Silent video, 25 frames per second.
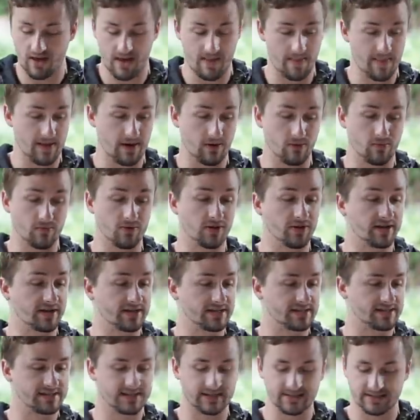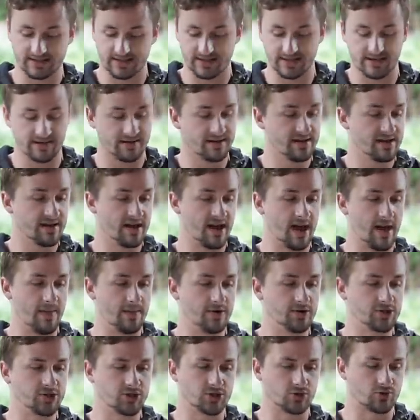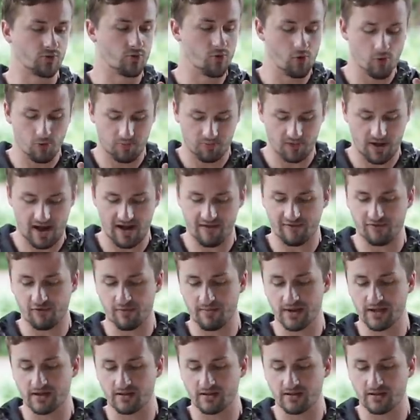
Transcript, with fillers: and they're really consistent, and they're just a cool platform.